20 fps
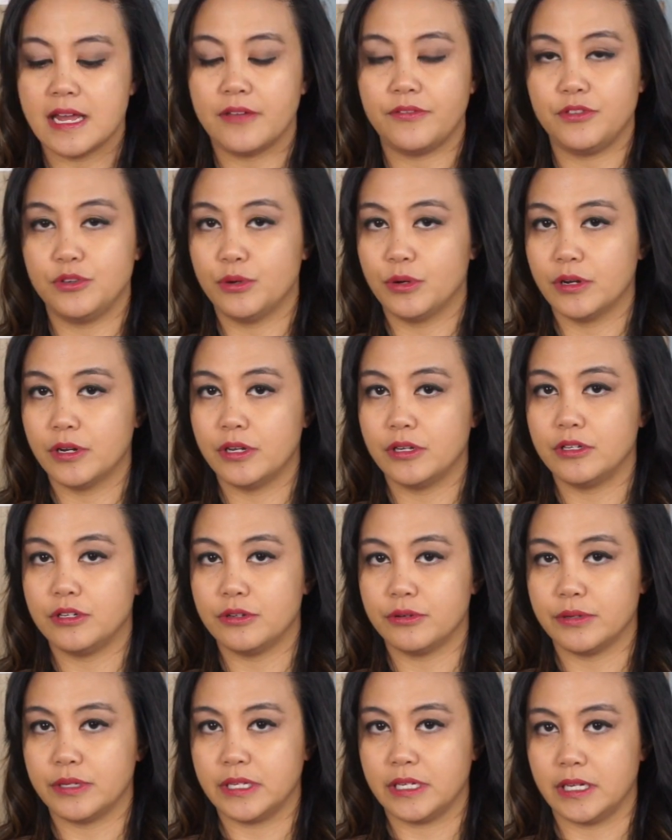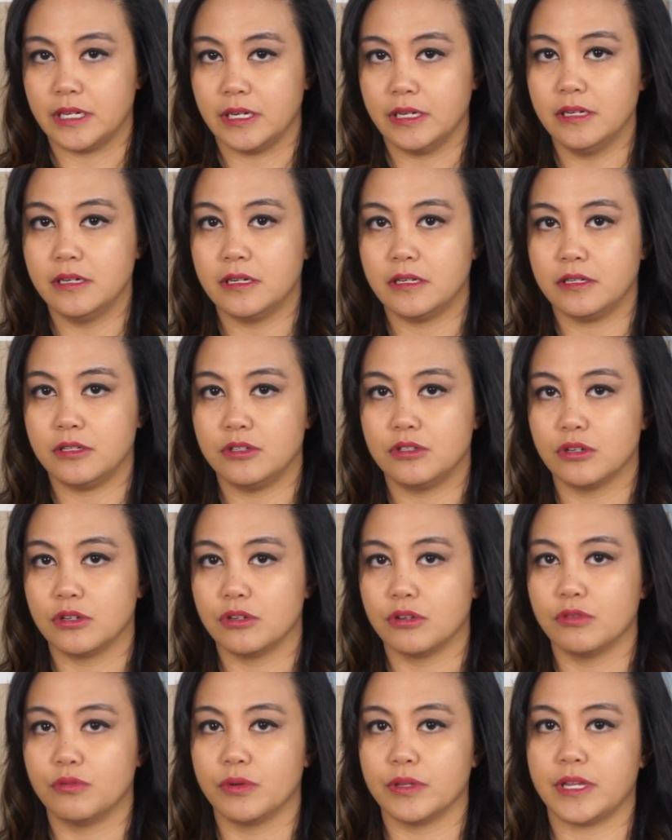If you are a newer knitter and you don't
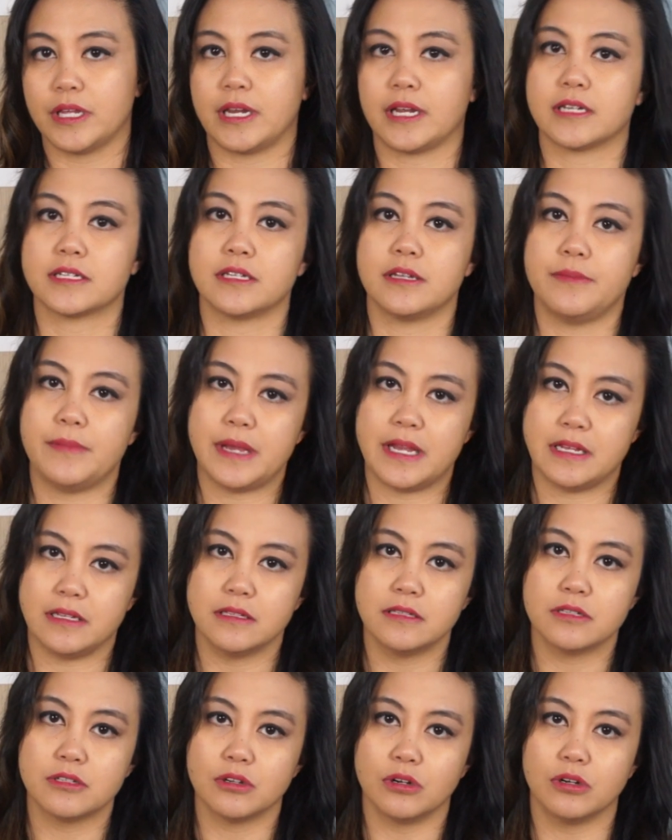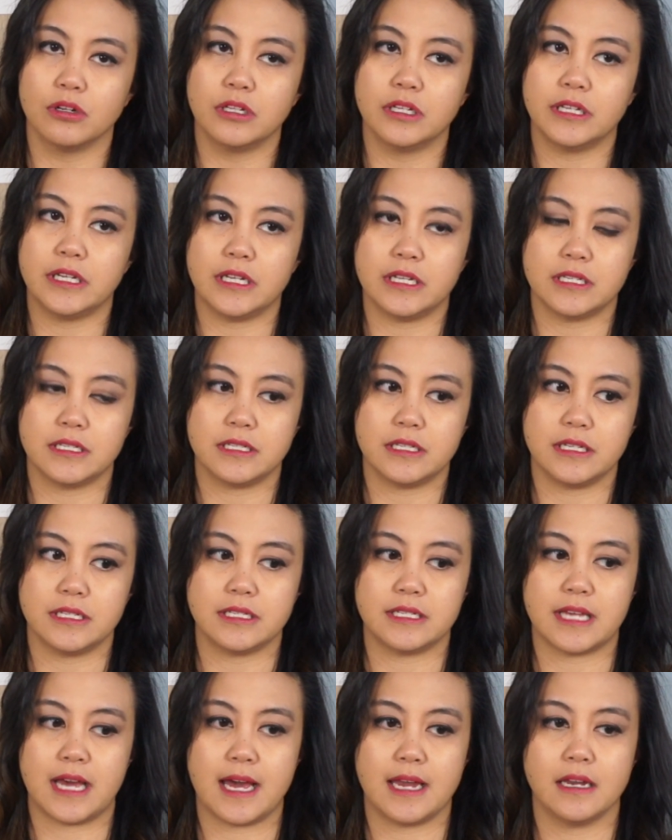know what that actually means, all it
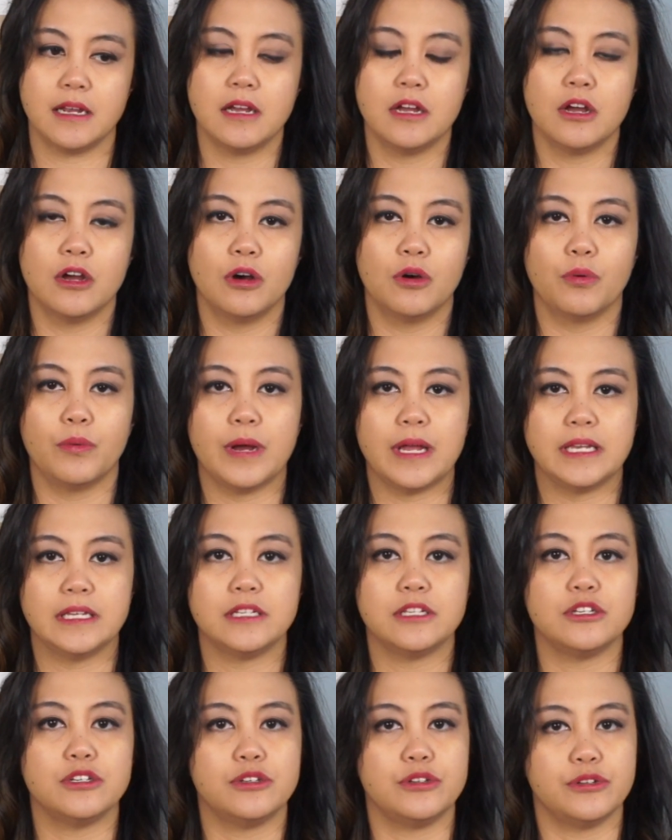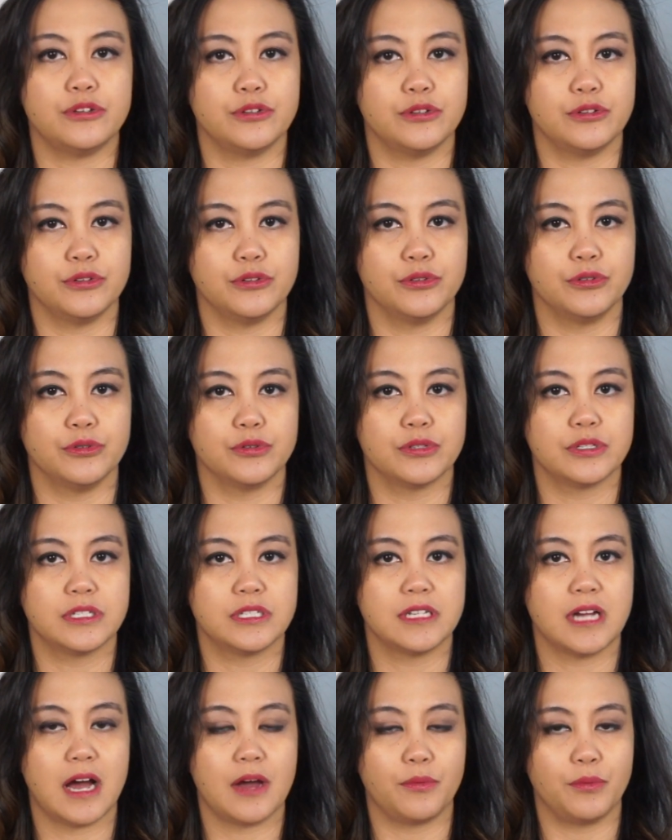is that when you
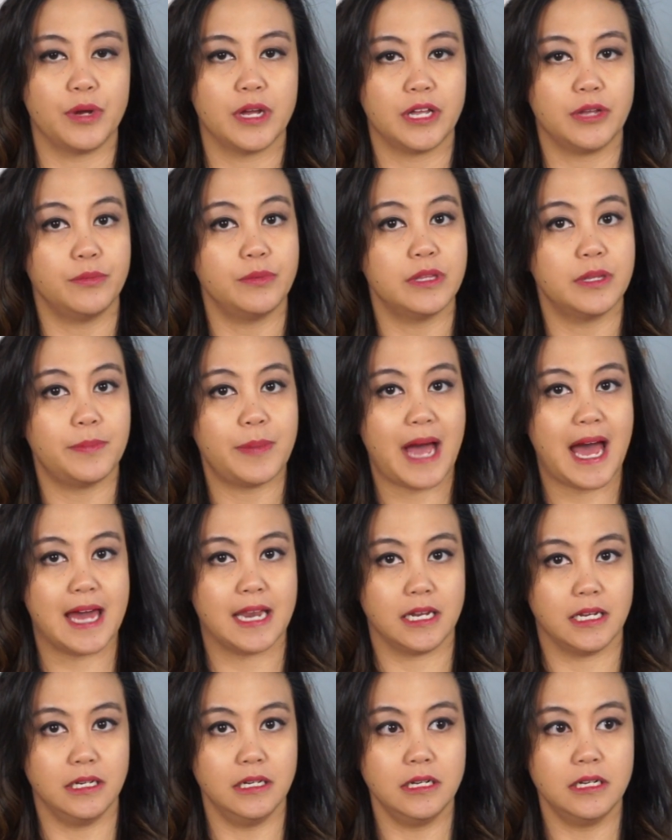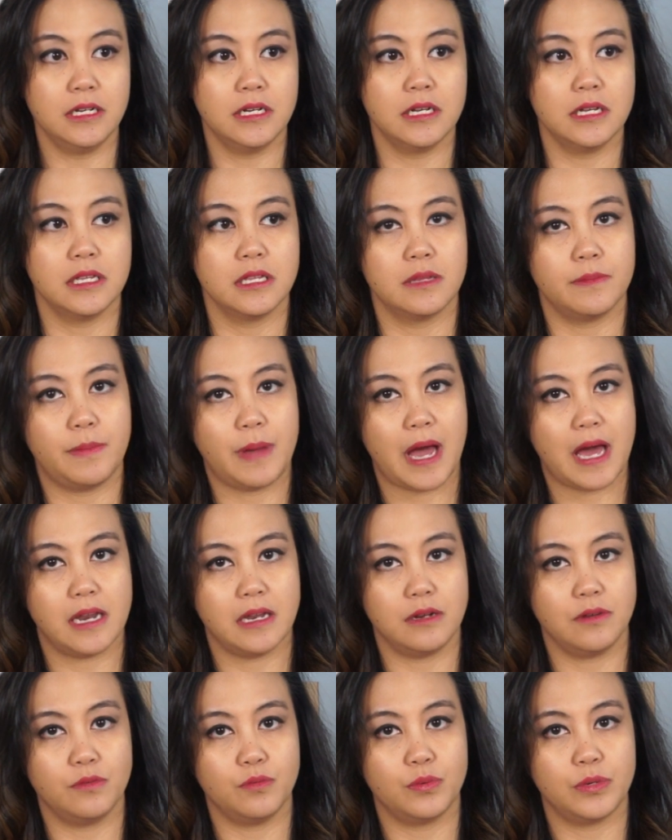start working with the
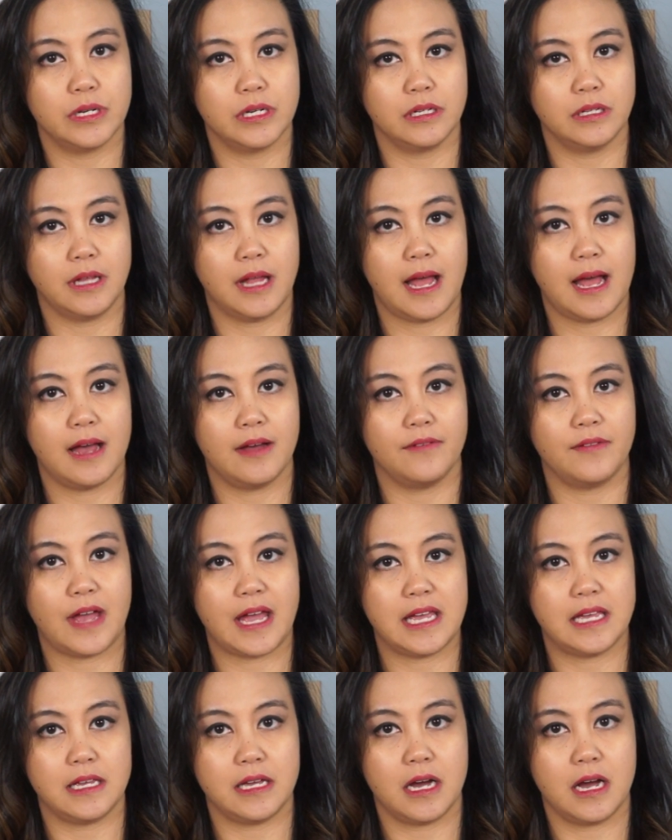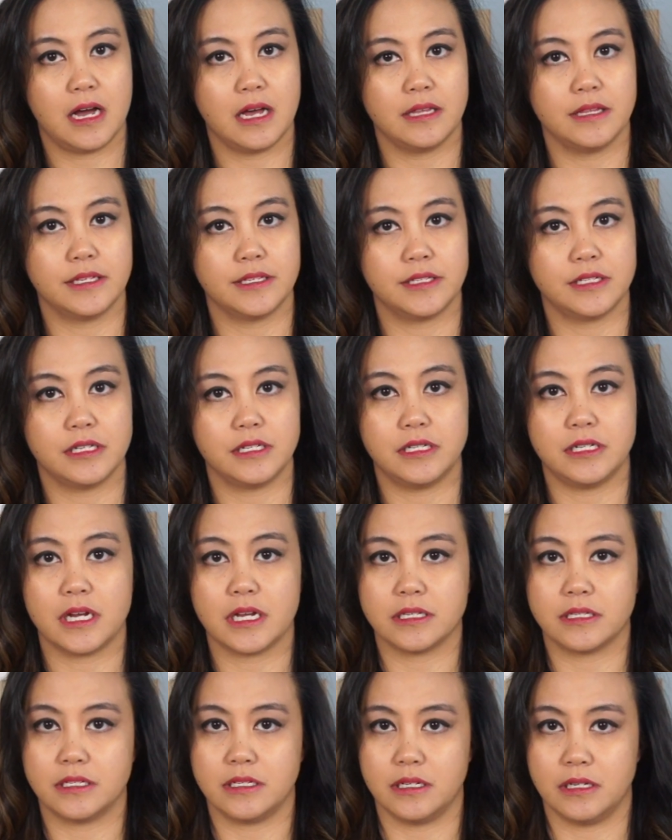pattern will have a yarn that's
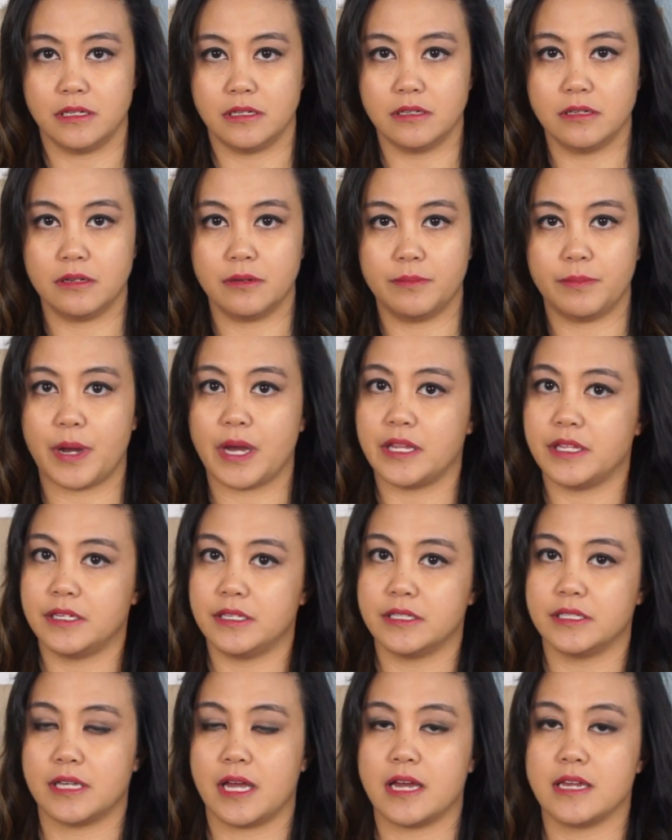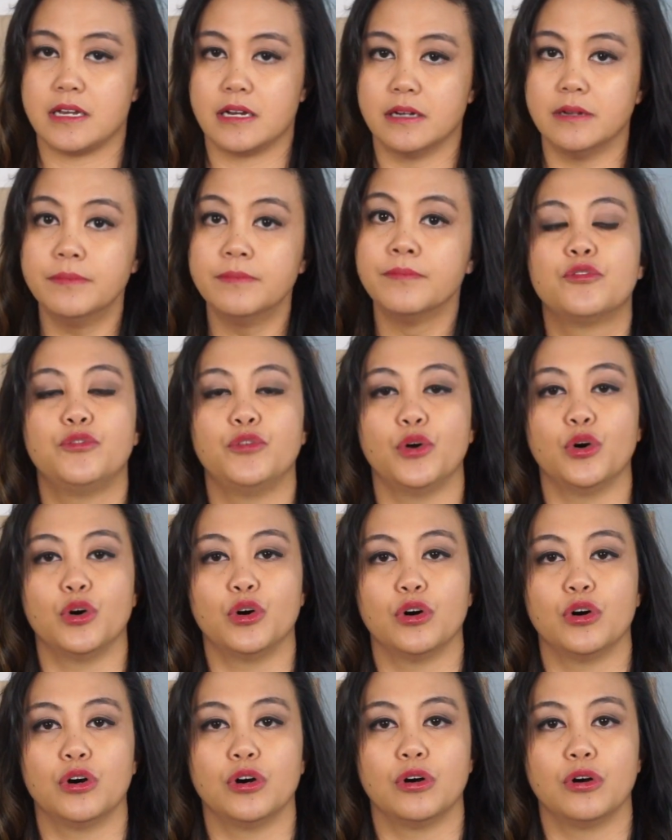suggested by the designer
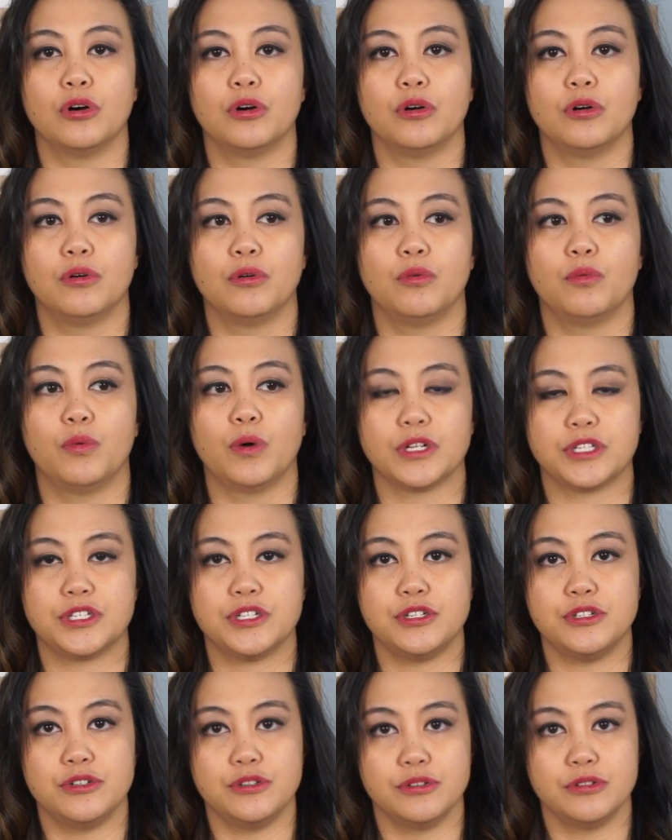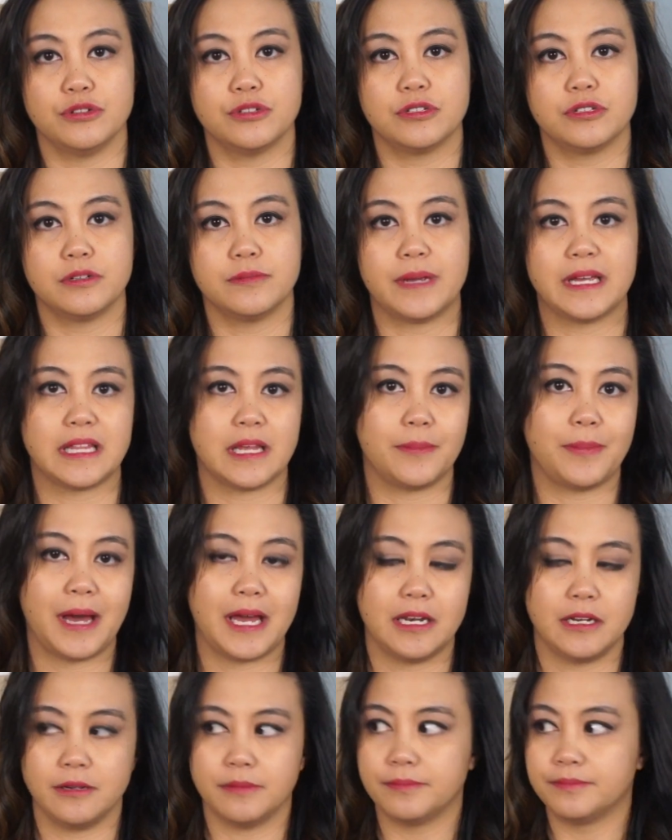for what to use to make that
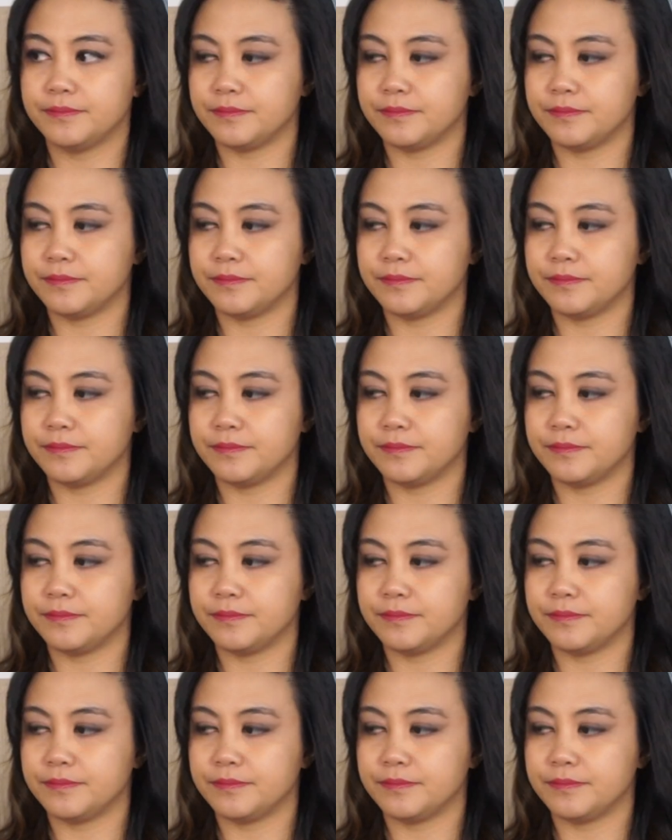pattern.